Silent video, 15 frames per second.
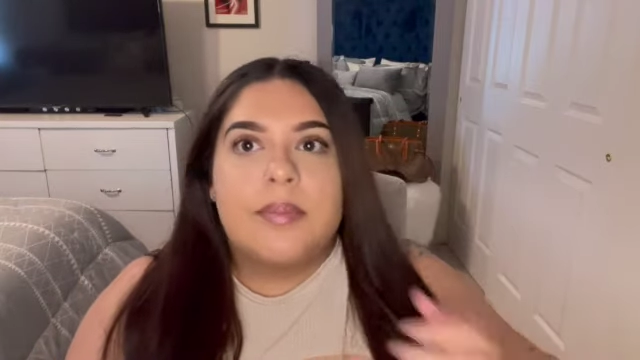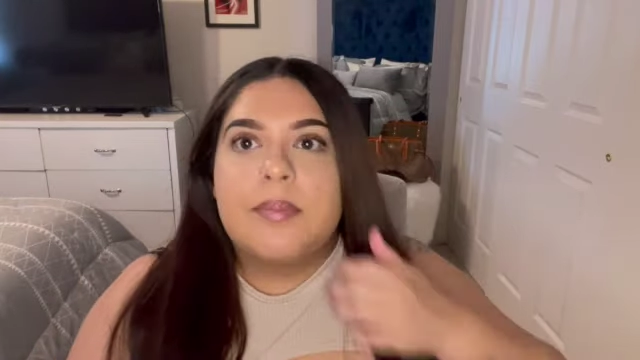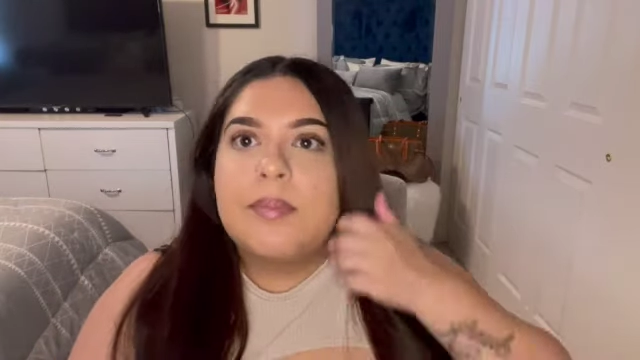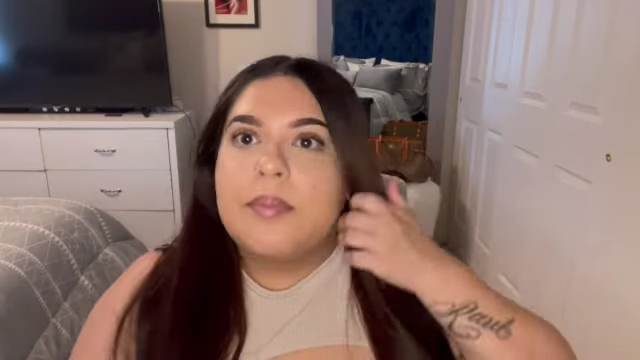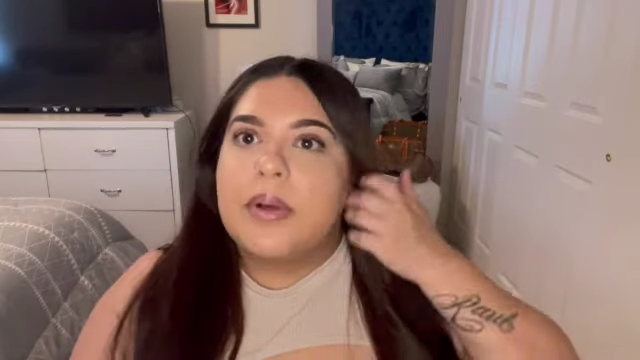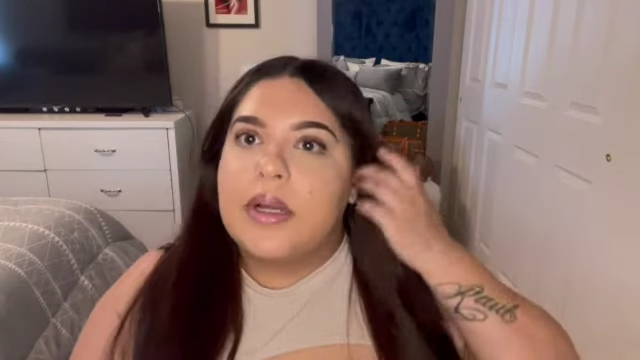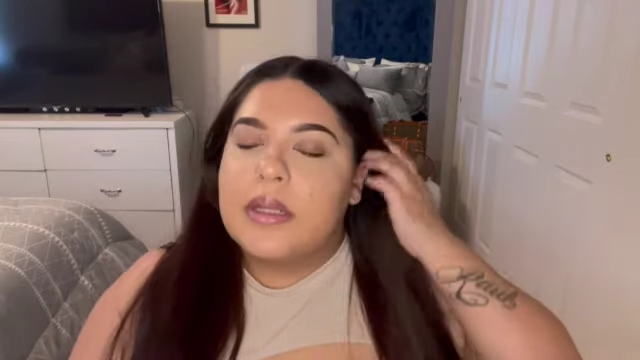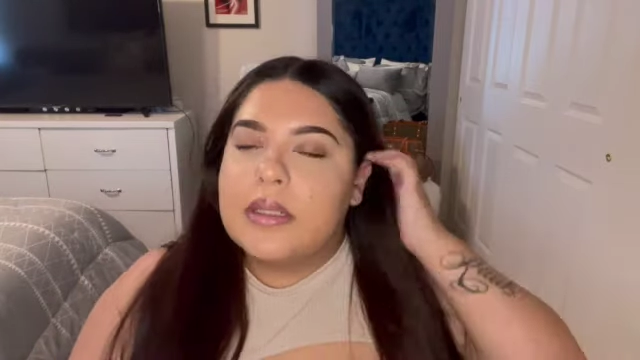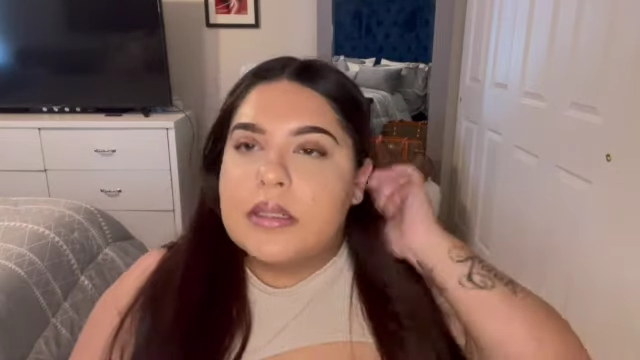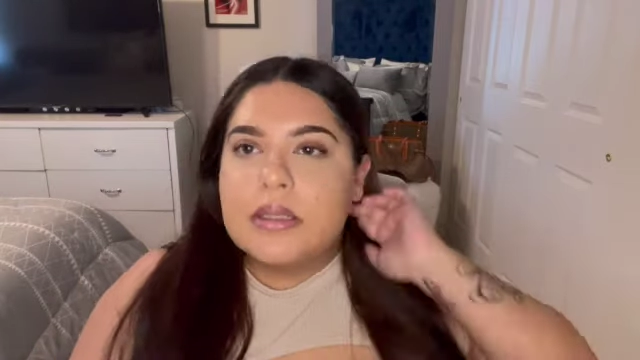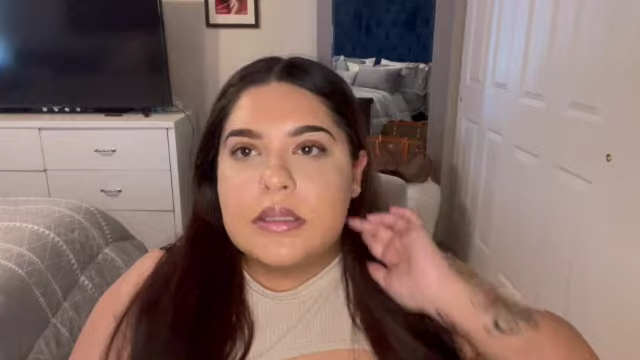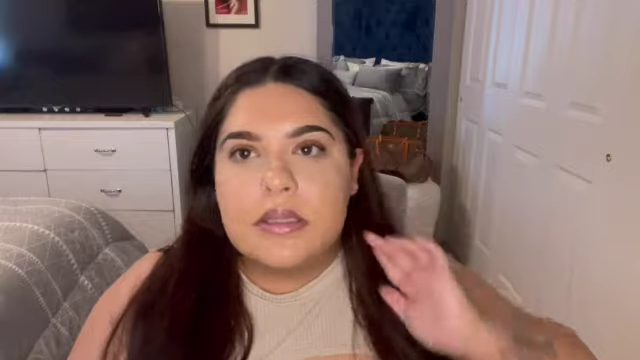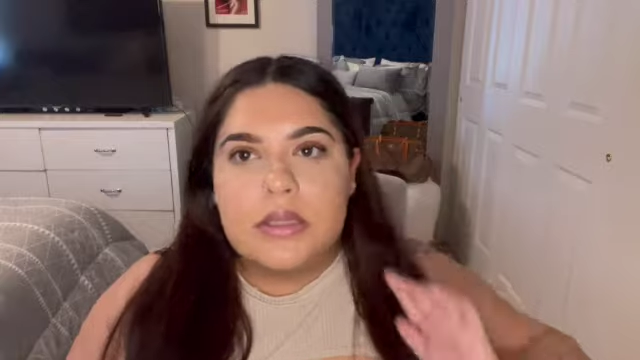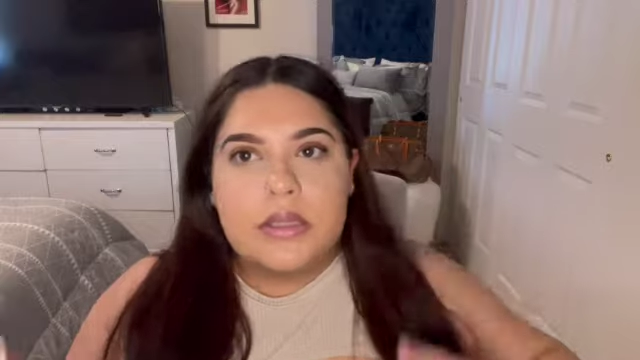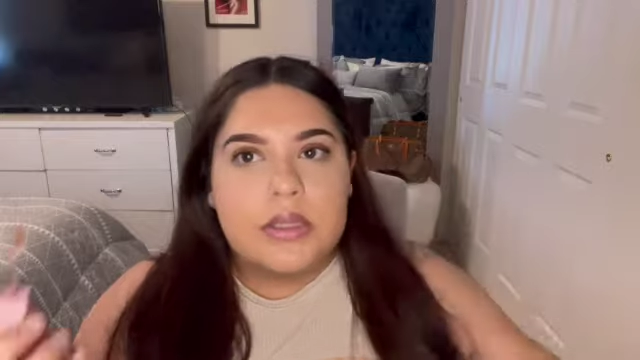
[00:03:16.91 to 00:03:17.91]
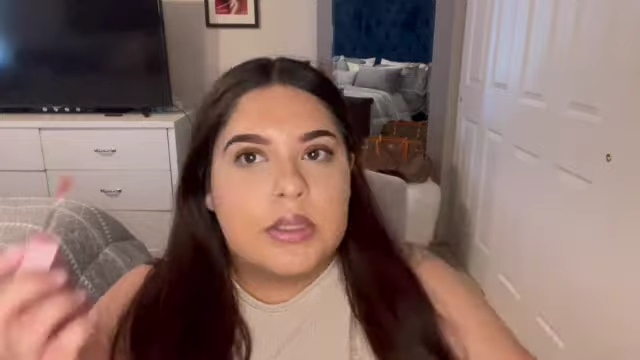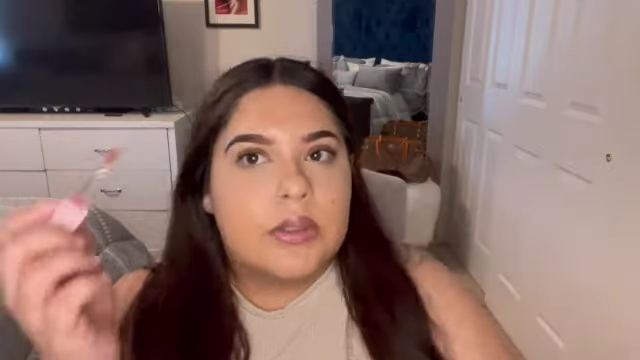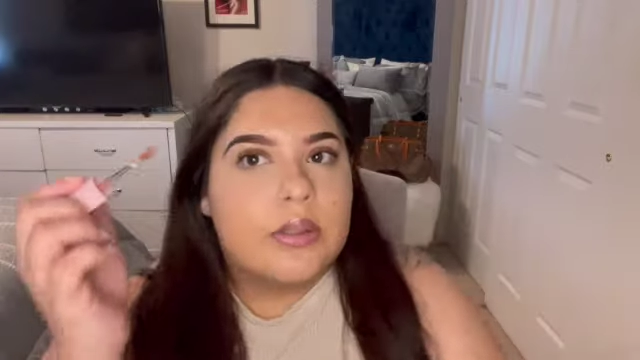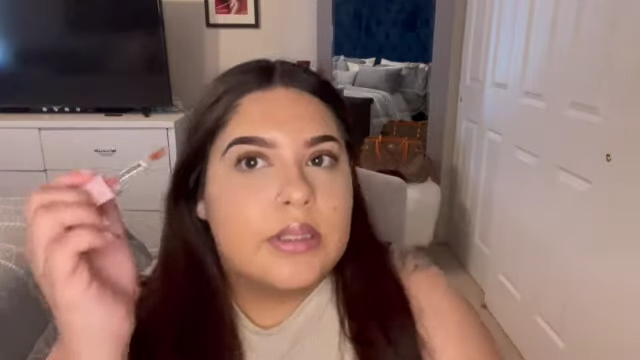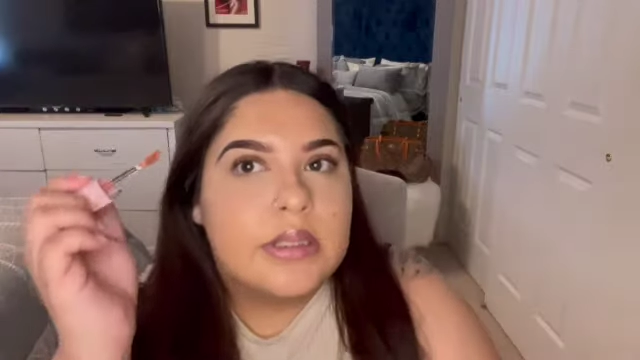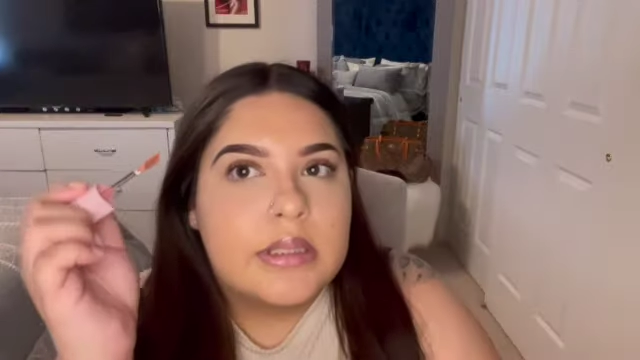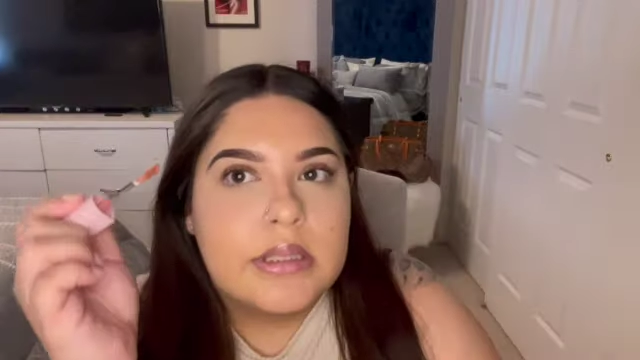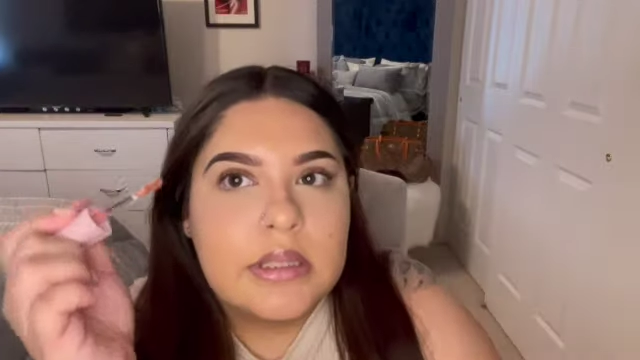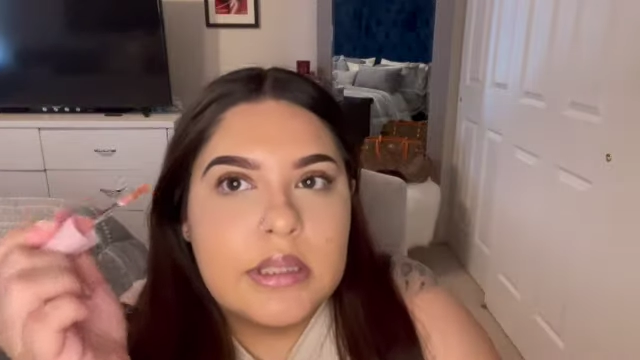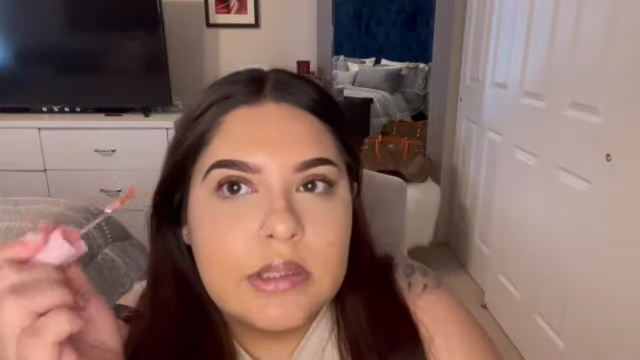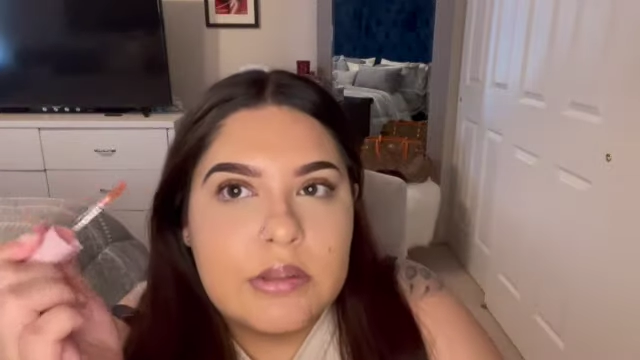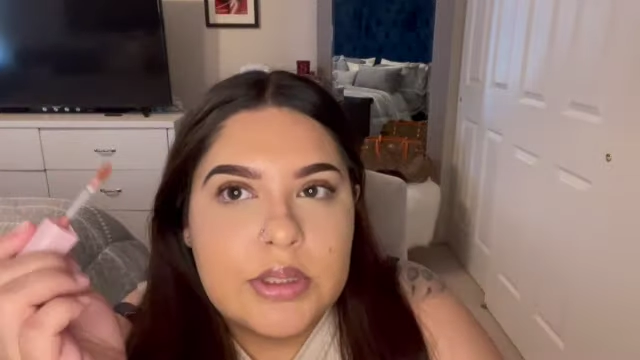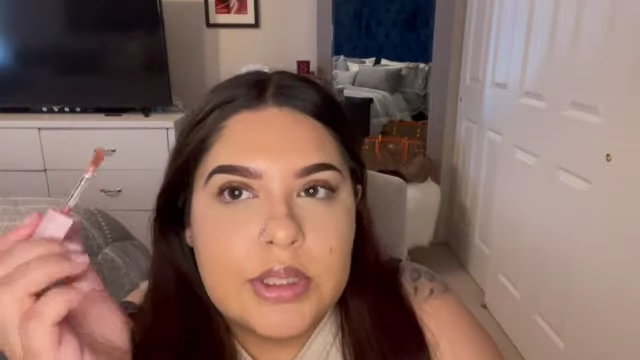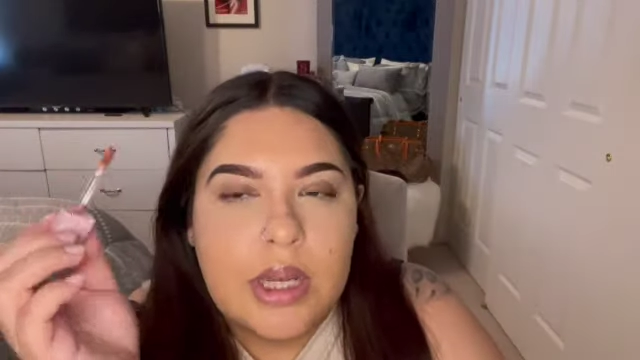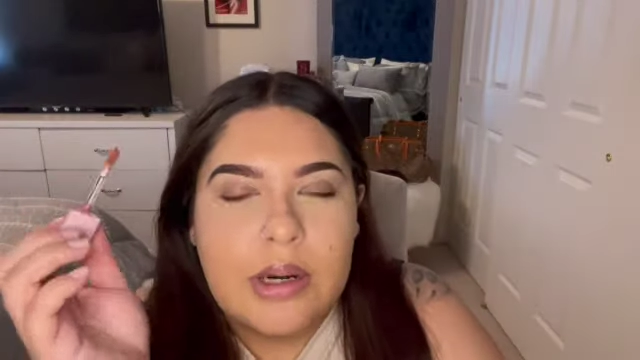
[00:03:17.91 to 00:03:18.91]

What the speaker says: But so this is a liquid shadow.